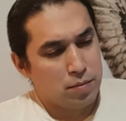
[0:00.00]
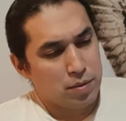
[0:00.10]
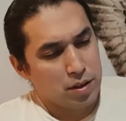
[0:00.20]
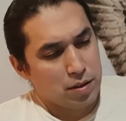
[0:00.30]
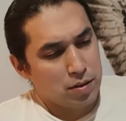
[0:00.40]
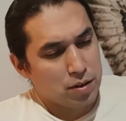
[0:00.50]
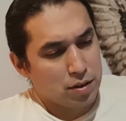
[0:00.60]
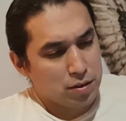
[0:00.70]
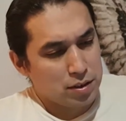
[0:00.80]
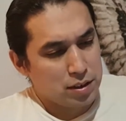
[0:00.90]
But the little
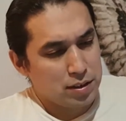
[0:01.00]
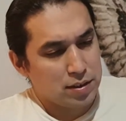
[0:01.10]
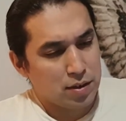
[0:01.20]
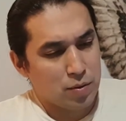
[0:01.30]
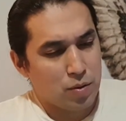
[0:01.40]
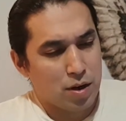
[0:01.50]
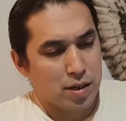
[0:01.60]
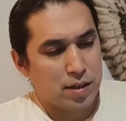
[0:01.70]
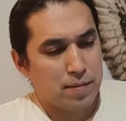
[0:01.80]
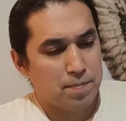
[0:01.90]
girl, she started
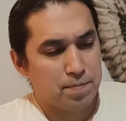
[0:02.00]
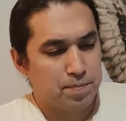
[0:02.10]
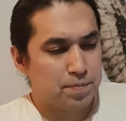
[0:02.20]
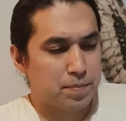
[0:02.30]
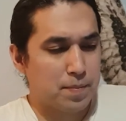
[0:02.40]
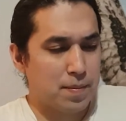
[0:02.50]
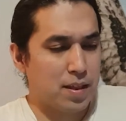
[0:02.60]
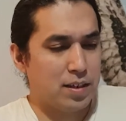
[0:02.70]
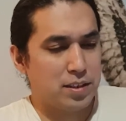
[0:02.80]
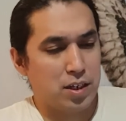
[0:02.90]
walking.
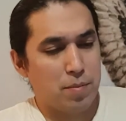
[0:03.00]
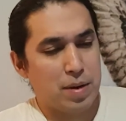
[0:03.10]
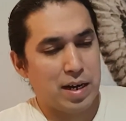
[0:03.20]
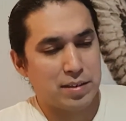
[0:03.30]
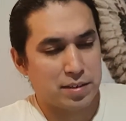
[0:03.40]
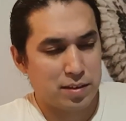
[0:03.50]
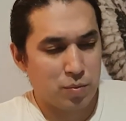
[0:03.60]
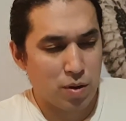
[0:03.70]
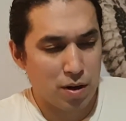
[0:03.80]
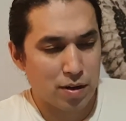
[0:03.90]
She got past the
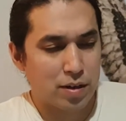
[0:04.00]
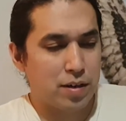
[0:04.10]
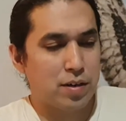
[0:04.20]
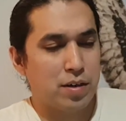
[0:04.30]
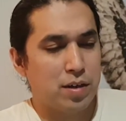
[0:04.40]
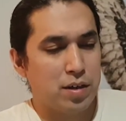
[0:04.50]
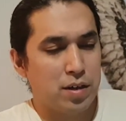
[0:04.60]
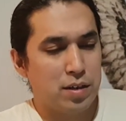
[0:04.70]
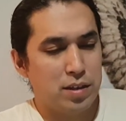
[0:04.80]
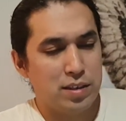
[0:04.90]
water,
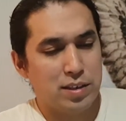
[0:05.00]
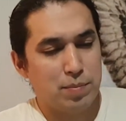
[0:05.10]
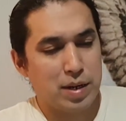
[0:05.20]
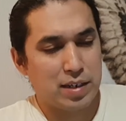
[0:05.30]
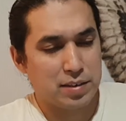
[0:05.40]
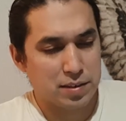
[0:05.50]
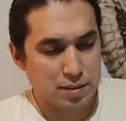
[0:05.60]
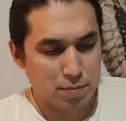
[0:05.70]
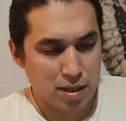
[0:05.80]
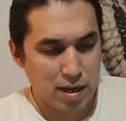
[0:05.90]
then she passed
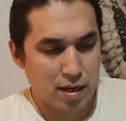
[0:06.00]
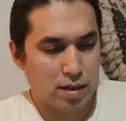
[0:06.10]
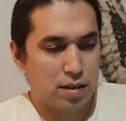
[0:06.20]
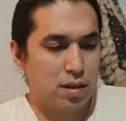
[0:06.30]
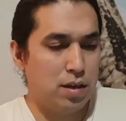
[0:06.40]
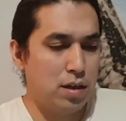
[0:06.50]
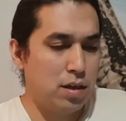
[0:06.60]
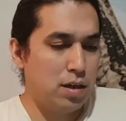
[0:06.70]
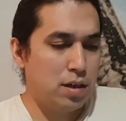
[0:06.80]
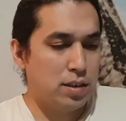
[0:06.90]
some land.
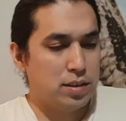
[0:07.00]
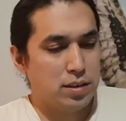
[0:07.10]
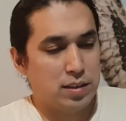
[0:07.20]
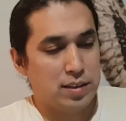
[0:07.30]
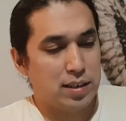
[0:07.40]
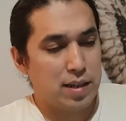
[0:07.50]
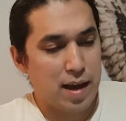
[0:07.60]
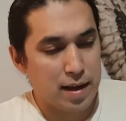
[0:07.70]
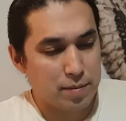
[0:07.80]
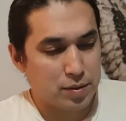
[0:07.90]
She seen the
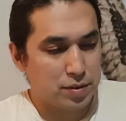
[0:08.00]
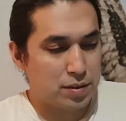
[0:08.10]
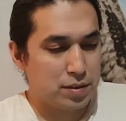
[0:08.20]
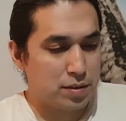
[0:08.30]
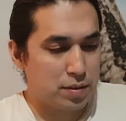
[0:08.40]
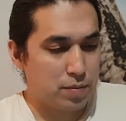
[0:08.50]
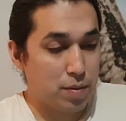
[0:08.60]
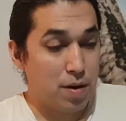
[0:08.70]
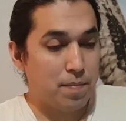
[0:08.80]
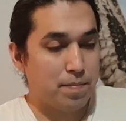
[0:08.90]
animals.
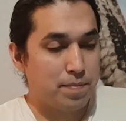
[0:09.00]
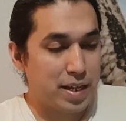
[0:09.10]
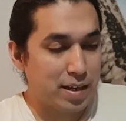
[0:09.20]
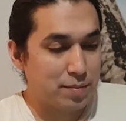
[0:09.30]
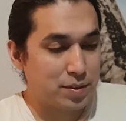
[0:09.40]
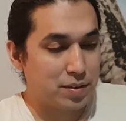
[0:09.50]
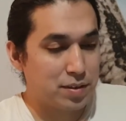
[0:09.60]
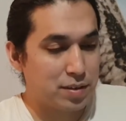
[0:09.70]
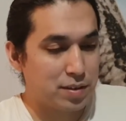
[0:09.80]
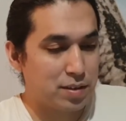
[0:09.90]
"Mom, animals."